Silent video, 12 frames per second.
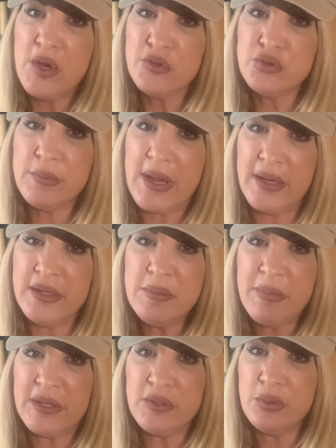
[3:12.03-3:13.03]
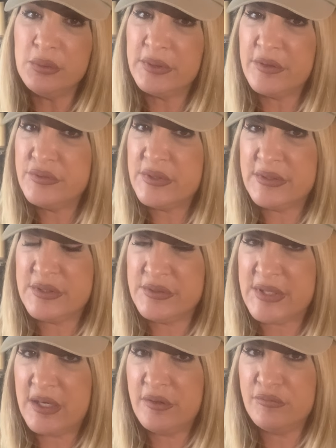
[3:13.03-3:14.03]
So anybody who lives in the
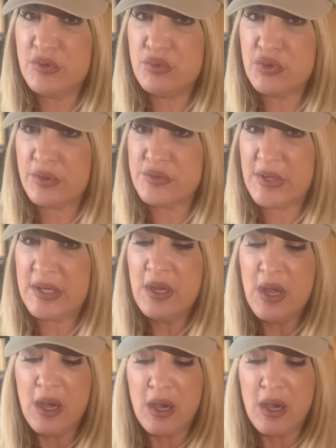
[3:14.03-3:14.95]
state of New Jersey